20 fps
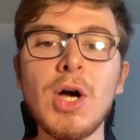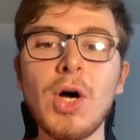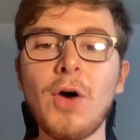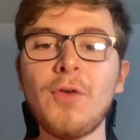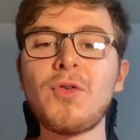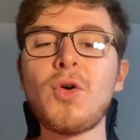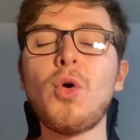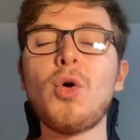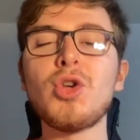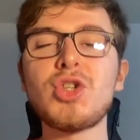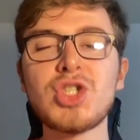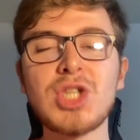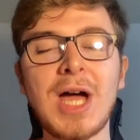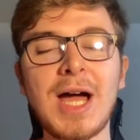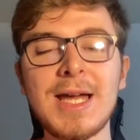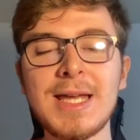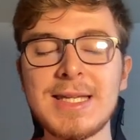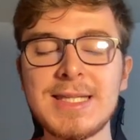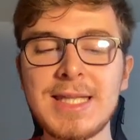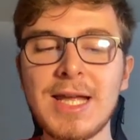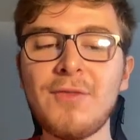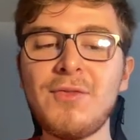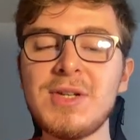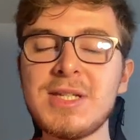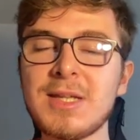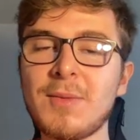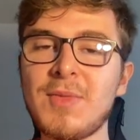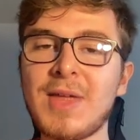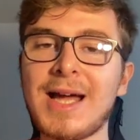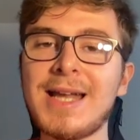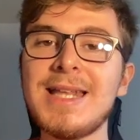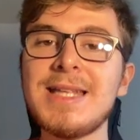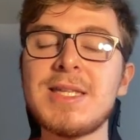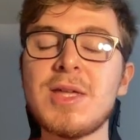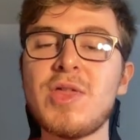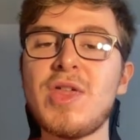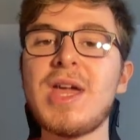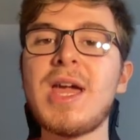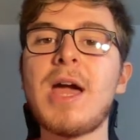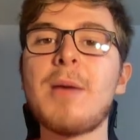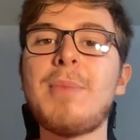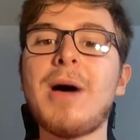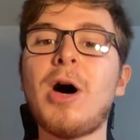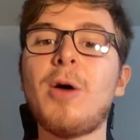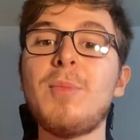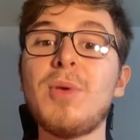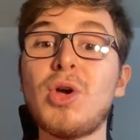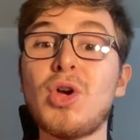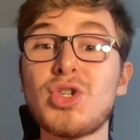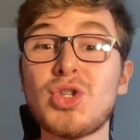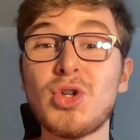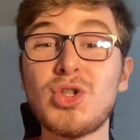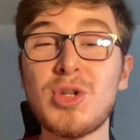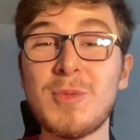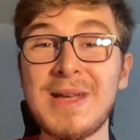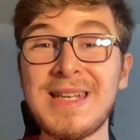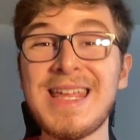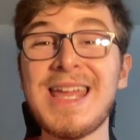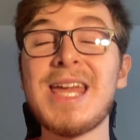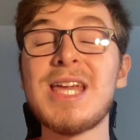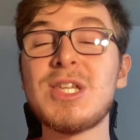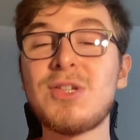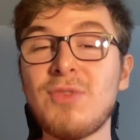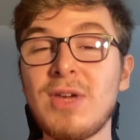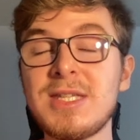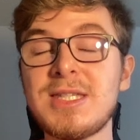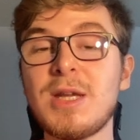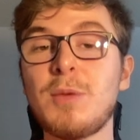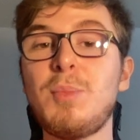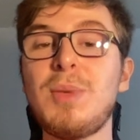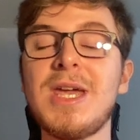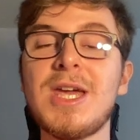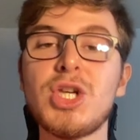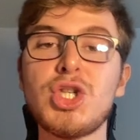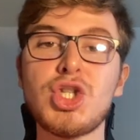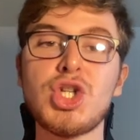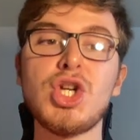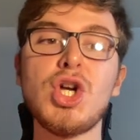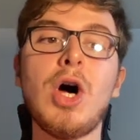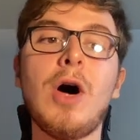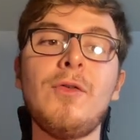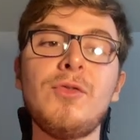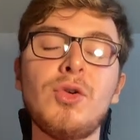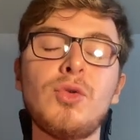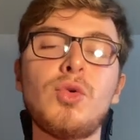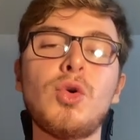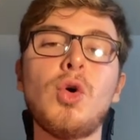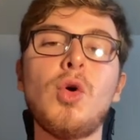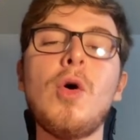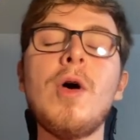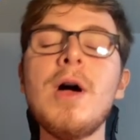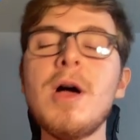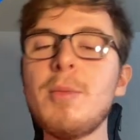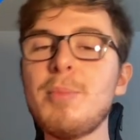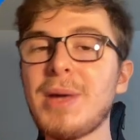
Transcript: Of course, that is definitely something I need to think about, because Otamendi is facing PSG after all,